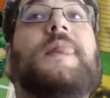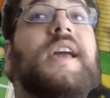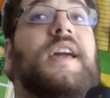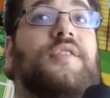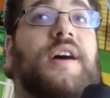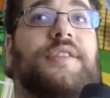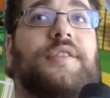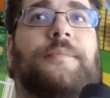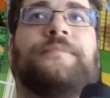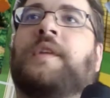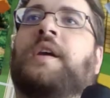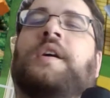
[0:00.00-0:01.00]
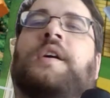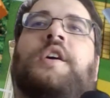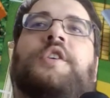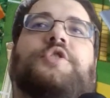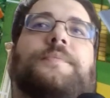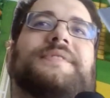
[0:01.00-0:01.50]
In the autumn,
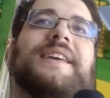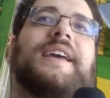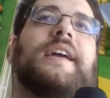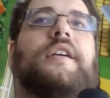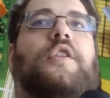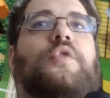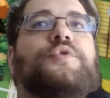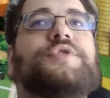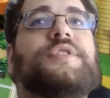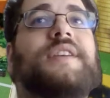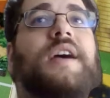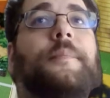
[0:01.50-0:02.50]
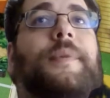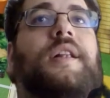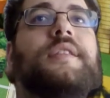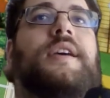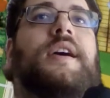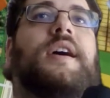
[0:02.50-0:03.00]
shops and enclosures are
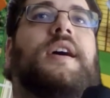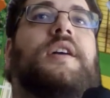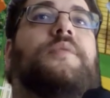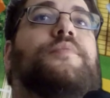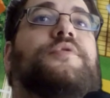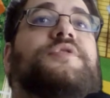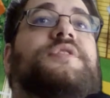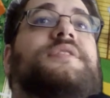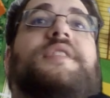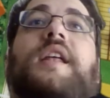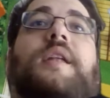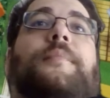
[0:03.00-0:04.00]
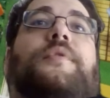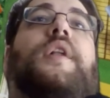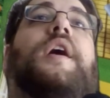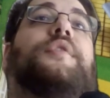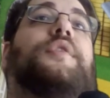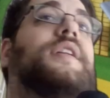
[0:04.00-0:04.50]
built and purchased animals
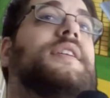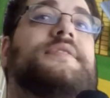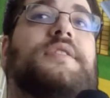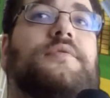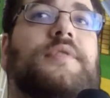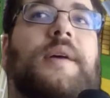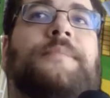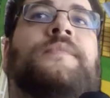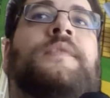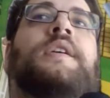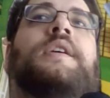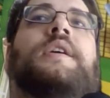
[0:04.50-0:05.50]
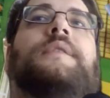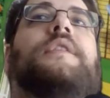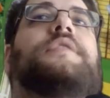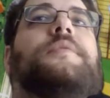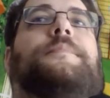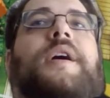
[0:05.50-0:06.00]
are released into them,
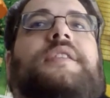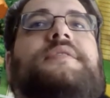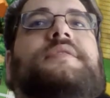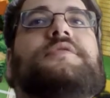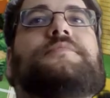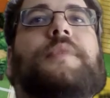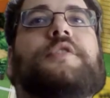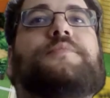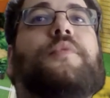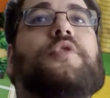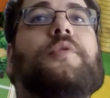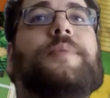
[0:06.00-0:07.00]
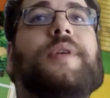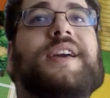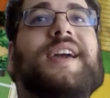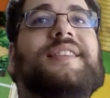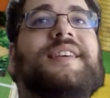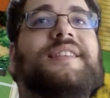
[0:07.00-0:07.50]
which in practice is much more
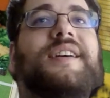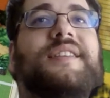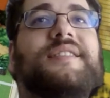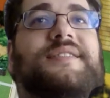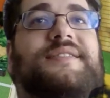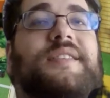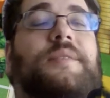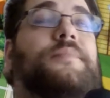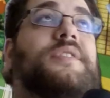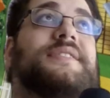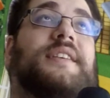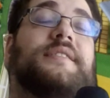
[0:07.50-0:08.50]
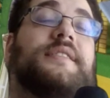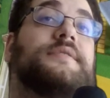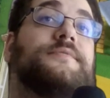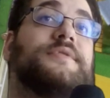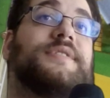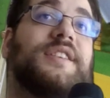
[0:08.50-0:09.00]
complicated than this simple sentence
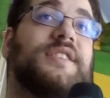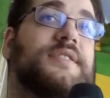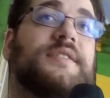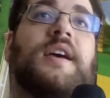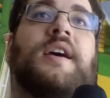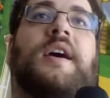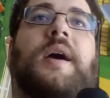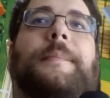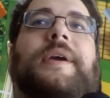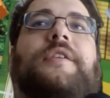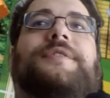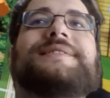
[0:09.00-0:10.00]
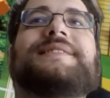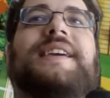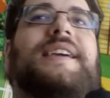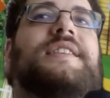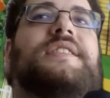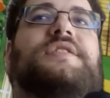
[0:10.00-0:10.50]
would suggest, because
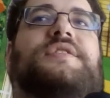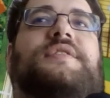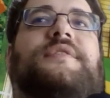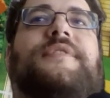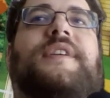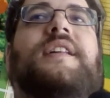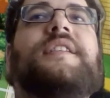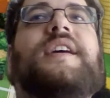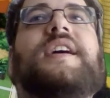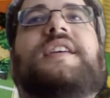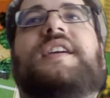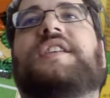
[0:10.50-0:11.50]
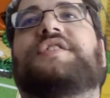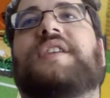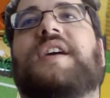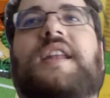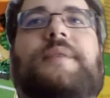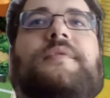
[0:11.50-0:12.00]
each field and each
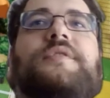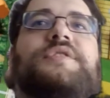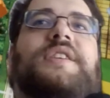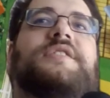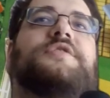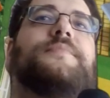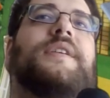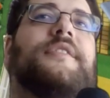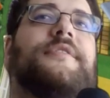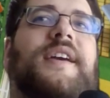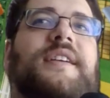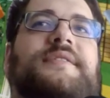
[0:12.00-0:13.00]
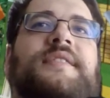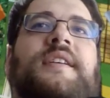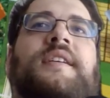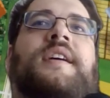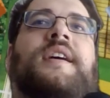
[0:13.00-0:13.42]
animal change many things.